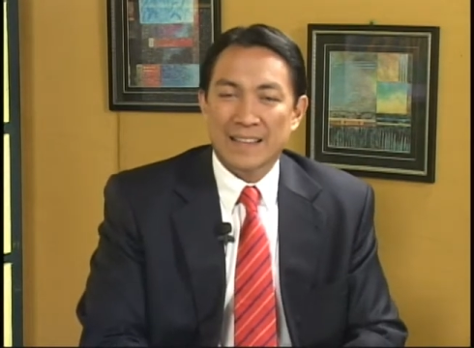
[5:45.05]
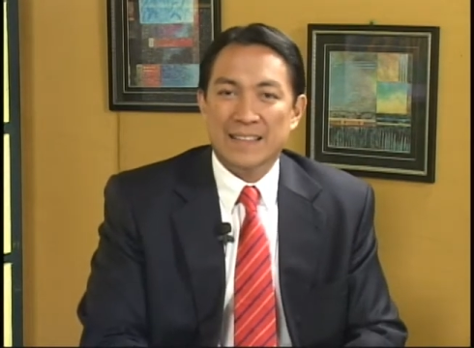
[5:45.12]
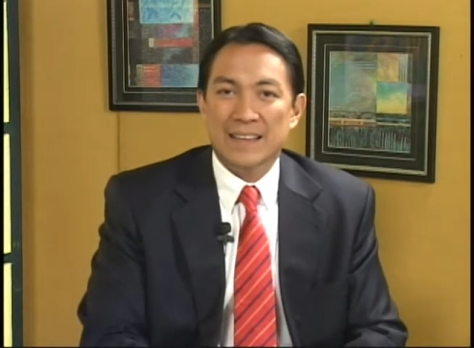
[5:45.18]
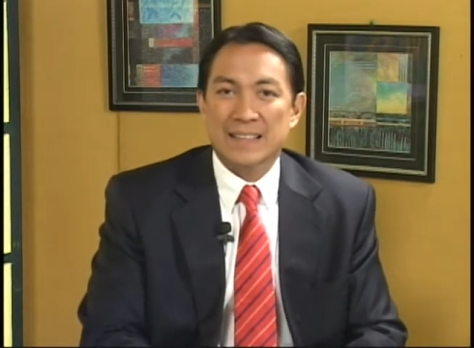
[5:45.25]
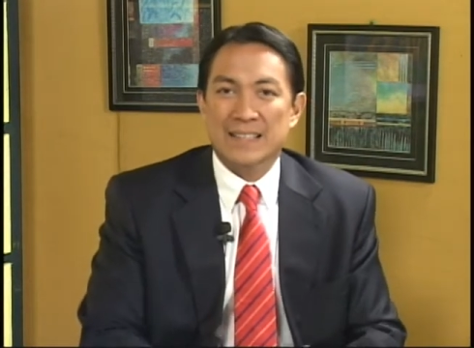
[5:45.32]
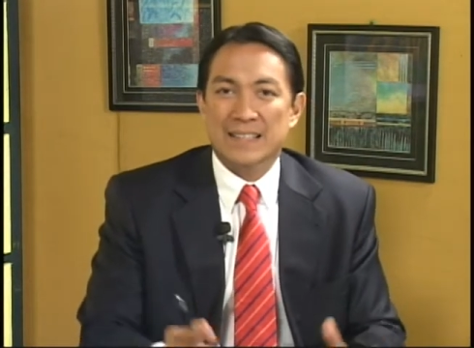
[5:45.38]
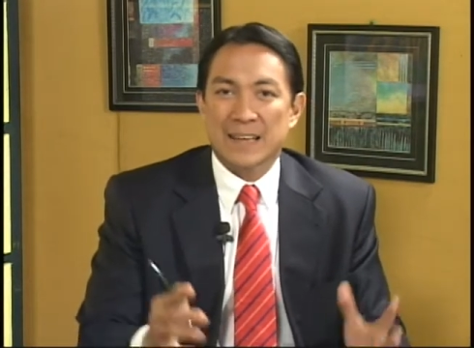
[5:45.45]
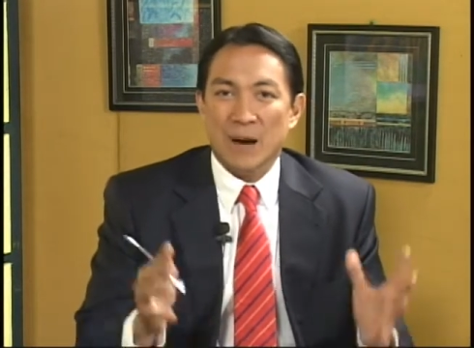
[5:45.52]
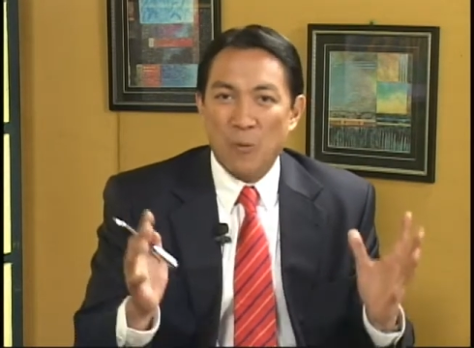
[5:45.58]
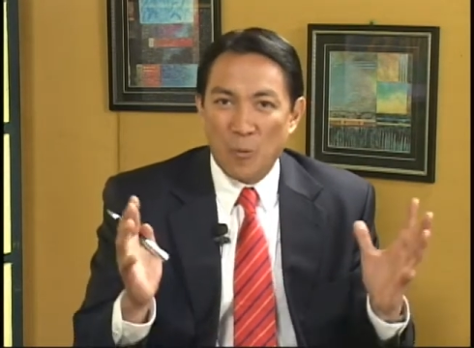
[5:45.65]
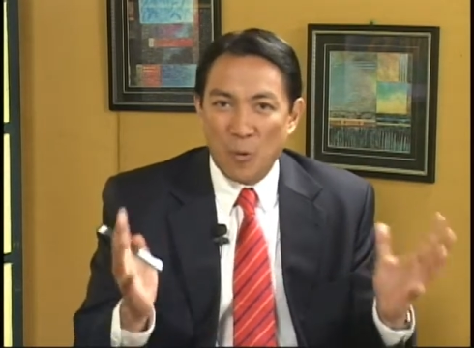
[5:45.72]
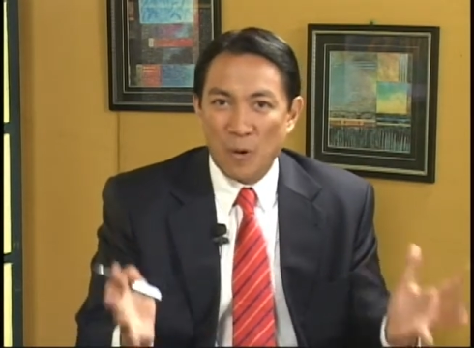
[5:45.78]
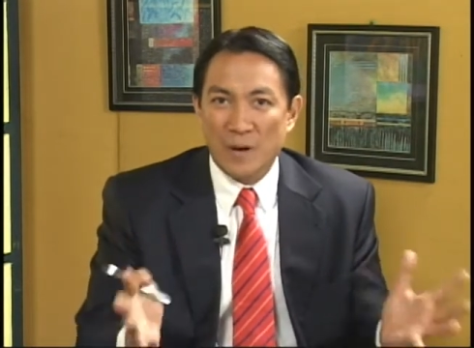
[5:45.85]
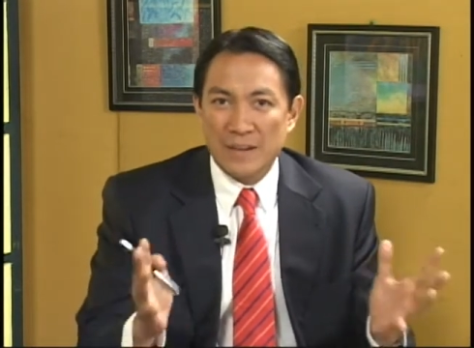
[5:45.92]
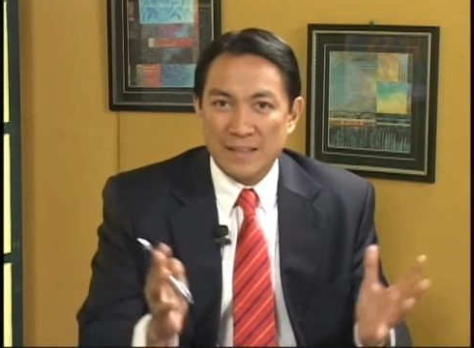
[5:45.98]
these
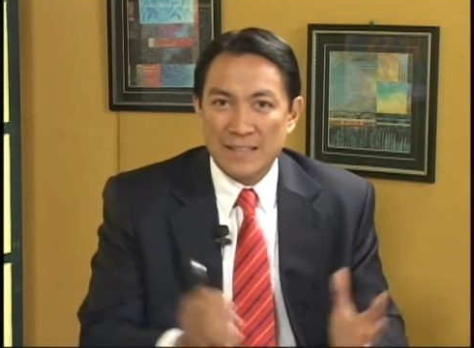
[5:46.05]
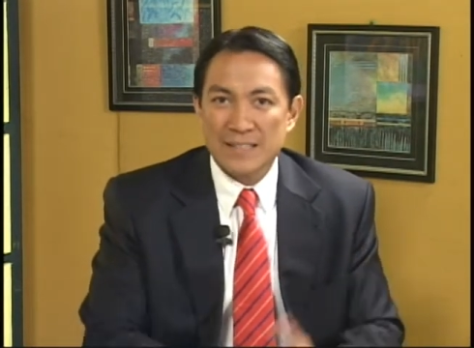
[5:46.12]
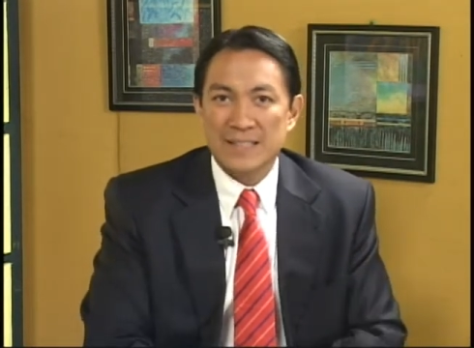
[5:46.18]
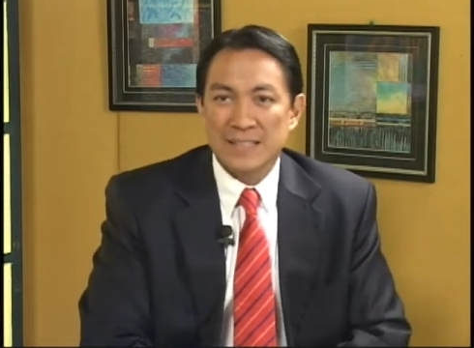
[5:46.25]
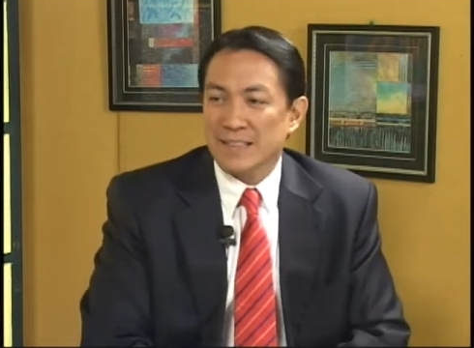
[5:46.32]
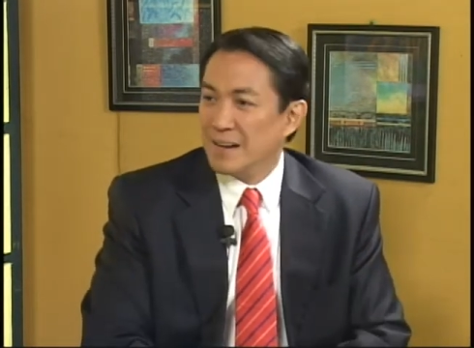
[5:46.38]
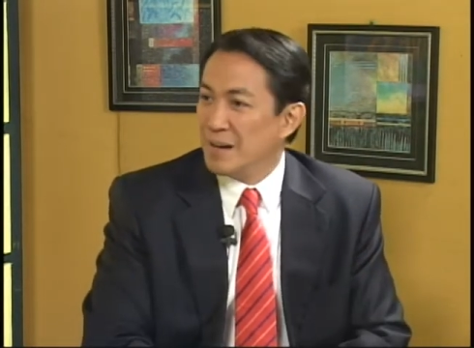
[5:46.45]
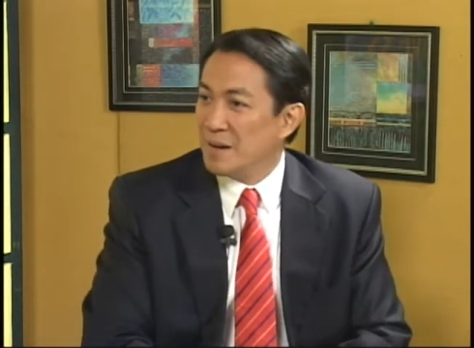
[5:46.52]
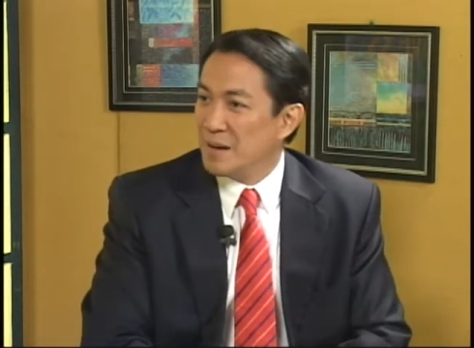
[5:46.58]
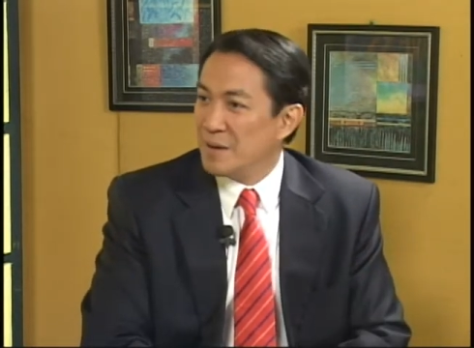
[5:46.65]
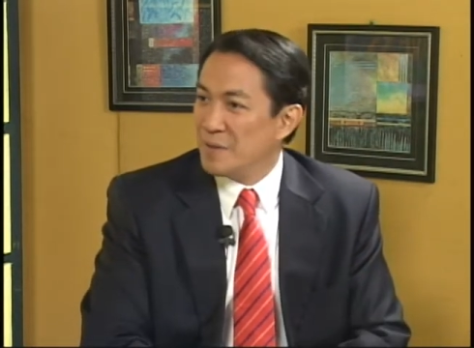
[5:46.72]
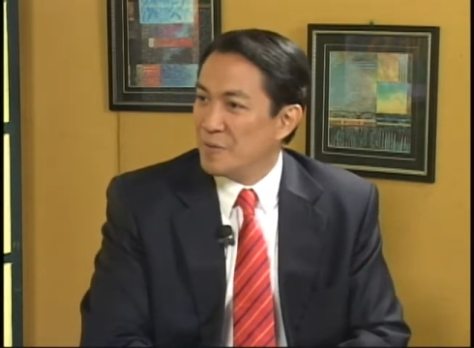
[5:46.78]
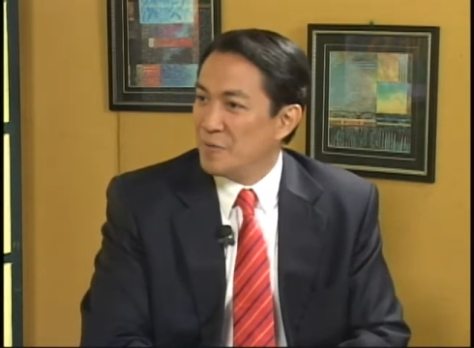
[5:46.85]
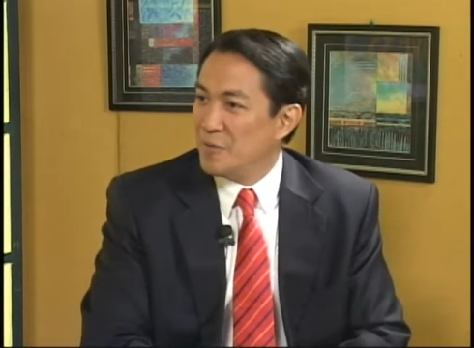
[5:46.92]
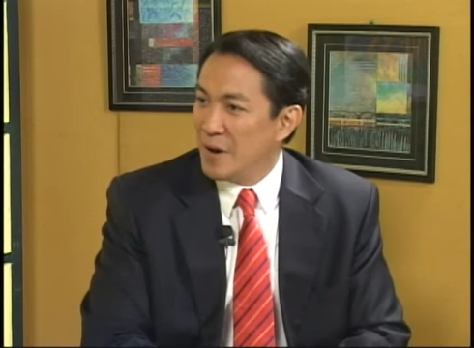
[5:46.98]
awards
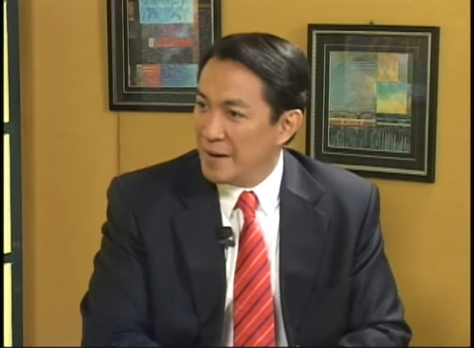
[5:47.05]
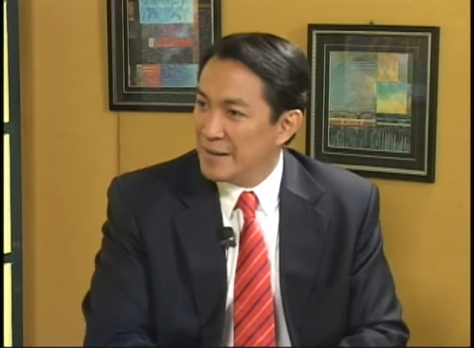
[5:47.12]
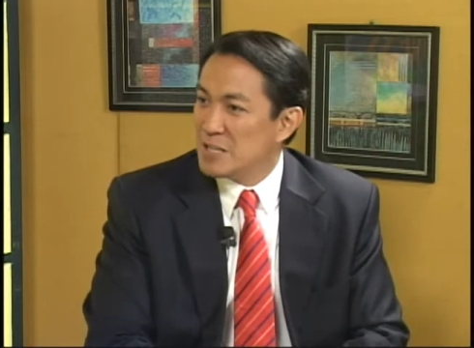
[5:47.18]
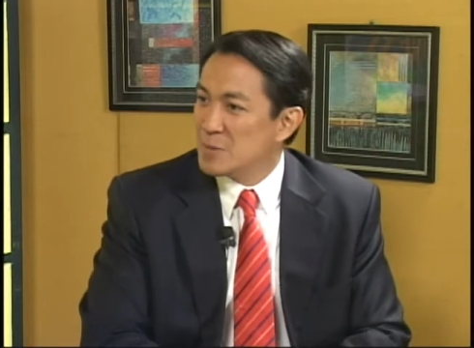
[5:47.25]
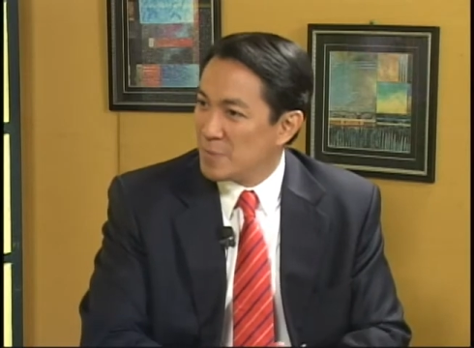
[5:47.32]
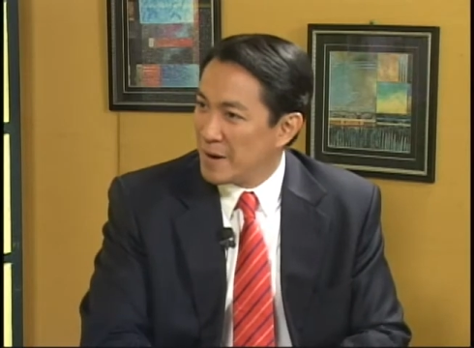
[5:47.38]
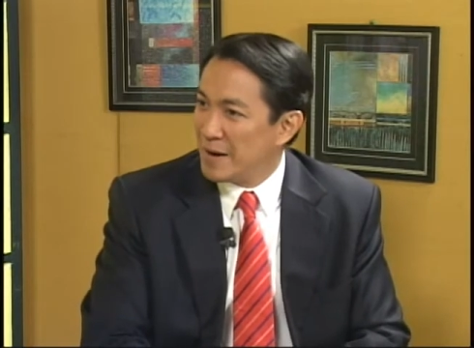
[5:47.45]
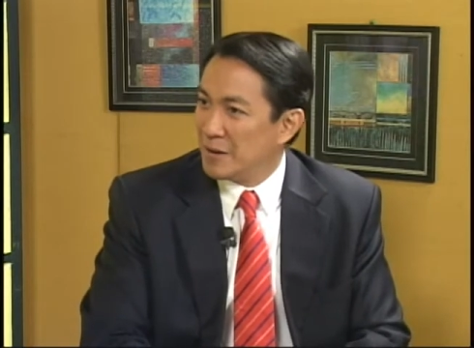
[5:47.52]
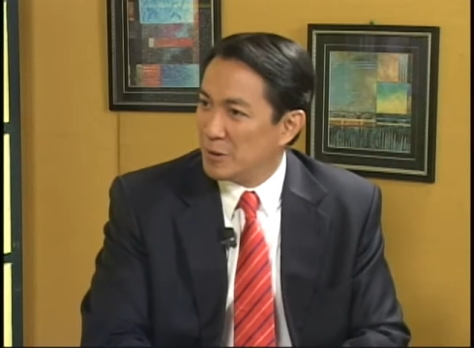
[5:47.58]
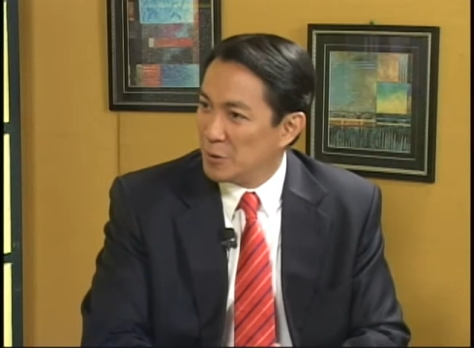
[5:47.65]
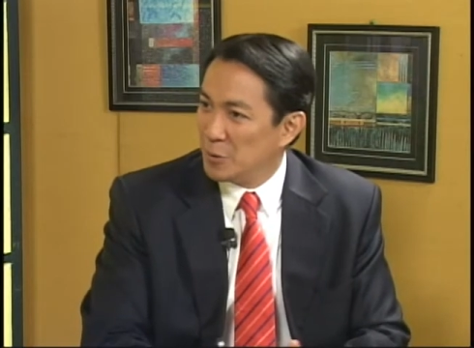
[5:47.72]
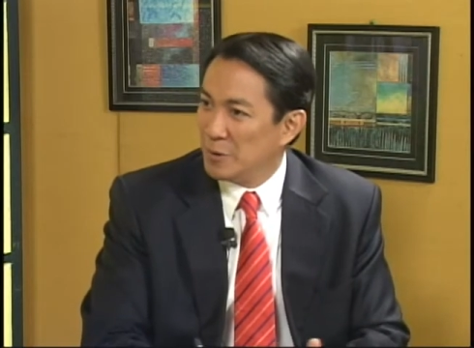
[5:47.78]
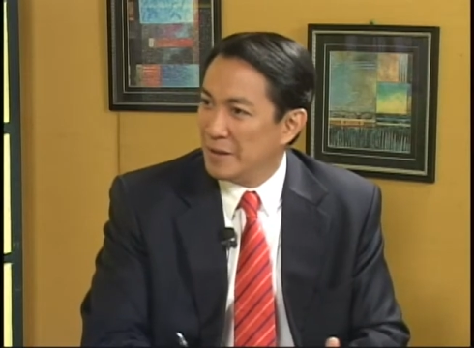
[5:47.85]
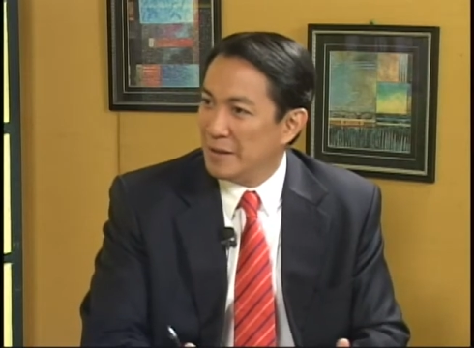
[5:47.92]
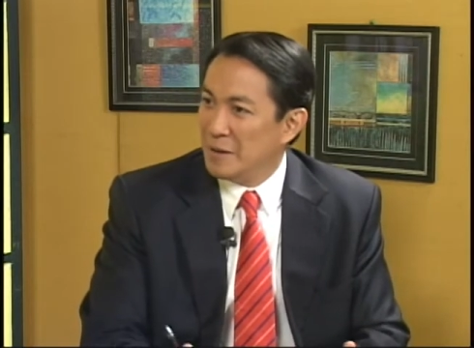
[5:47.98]
are. Very inspiring,
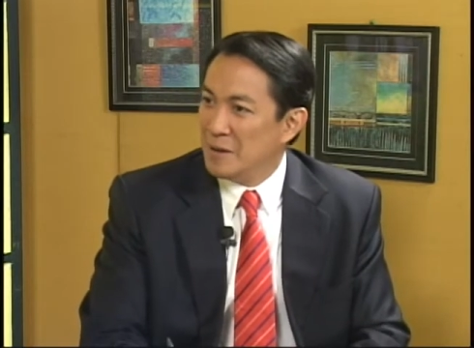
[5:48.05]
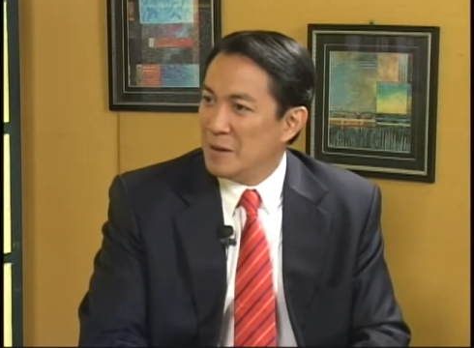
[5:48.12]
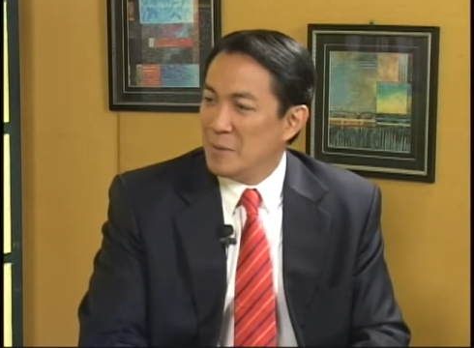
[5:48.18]
truly